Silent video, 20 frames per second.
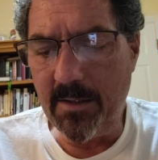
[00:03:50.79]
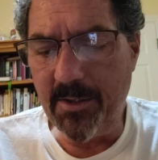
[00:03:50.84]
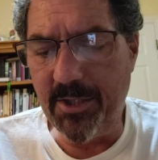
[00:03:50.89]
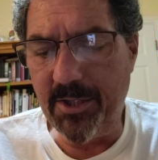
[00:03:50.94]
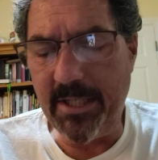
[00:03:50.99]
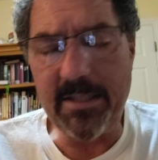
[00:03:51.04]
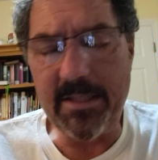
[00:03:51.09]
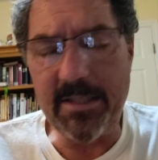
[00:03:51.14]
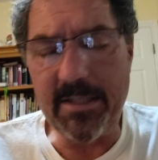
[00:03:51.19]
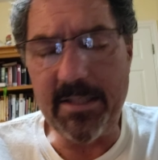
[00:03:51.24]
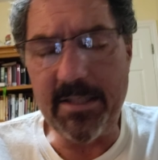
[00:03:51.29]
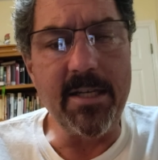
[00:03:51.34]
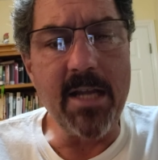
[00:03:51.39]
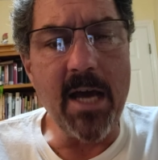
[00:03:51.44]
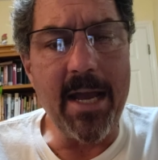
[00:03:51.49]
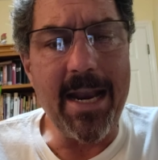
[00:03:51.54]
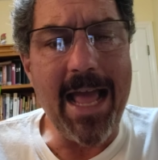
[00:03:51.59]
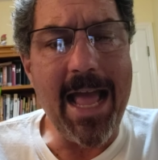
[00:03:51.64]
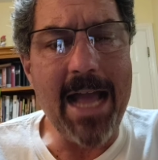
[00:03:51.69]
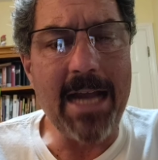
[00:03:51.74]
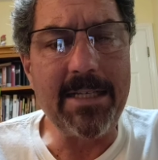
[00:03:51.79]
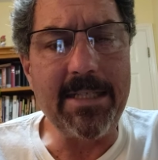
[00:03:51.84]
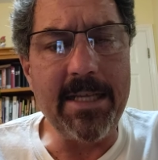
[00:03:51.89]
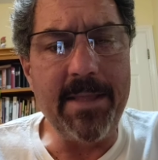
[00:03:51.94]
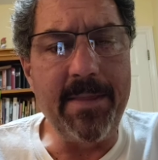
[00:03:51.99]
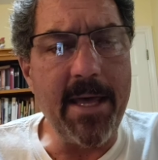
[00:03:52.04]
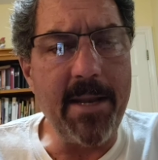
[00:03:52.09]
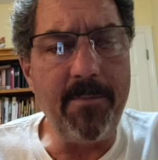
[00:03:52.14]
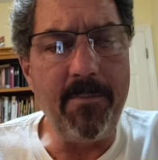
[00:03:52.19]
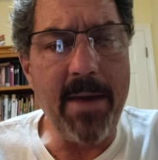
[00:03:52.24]
Jesus did not act
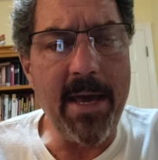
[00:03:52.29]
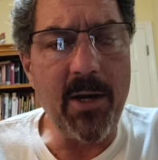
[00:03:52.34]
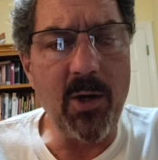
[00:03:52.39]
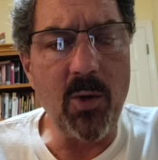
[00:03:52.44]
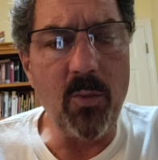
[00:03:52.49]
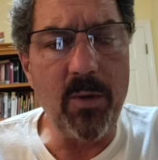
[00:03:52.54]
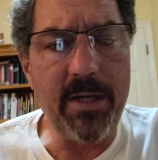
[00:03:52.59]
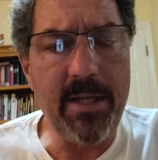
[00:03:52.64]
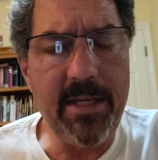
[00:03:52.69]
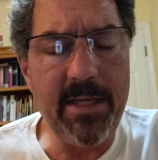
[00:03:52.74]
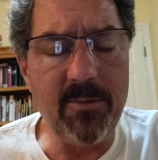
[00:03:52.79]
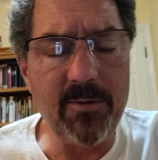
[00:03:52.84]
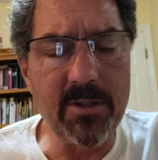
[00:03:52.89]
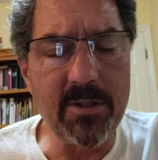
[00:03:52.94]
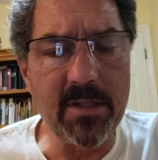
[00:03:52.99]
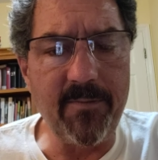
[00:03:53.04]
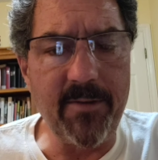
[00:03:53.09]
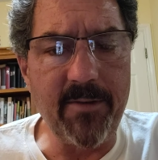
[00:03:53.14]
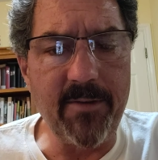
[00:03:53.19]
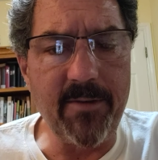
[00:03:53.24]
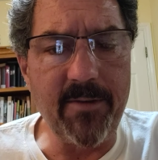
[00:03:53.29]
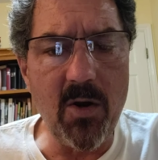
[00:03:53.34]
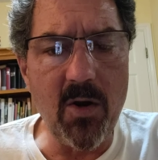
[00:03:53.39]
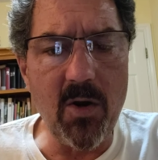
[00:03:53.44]
in that manner when he was living on